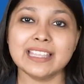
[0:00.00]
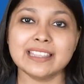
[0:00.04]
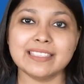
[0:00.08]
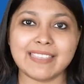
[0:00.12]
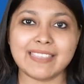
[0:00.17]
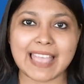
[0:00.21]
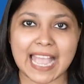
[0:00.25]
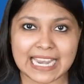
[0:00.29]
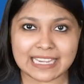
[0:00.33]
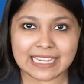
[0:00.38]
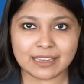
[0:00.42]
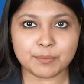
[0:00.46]

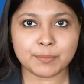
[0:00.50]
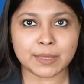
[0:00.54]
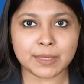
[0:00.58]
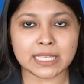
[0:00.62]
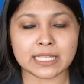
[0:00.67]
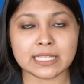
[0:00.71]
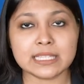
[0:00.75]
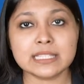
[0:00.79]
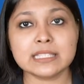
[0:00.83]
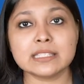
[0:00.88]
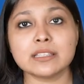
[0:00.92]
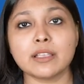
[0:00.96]
That
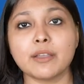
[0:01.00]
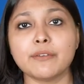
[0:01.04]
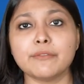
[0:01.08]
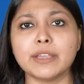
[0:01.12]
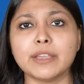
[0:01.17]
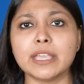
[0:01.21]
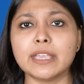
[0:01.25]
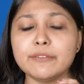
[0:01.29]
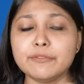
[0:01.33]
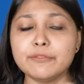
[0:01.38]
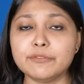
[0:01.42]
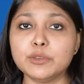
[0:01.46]
means
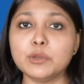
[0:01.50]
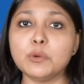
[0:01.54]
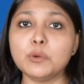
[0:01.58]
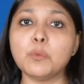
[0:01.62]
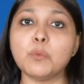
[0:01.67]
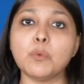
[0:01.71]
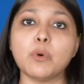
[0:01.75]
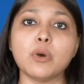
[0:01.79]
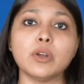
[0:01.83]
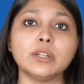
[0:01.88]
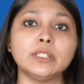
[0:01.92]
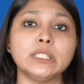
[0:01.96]
if you
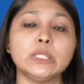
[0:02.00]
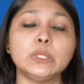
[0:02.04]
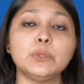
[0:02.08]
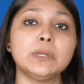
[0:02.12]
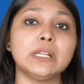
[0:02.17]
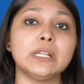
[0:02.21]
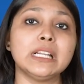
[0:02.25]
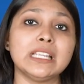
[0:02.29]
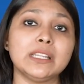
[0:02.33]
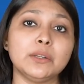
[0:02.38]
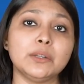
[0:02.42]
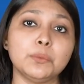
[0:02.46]
want to
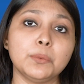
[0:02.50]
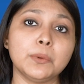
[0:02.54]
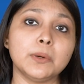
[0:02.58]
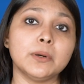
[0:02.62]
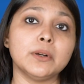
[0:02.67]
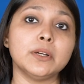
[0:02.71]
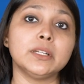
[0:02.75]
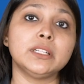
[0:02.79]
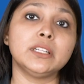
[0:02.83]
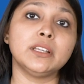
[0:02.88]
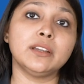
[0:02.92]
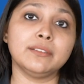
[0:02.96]

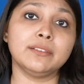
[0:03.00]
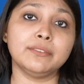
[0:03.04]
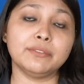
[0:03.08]
convert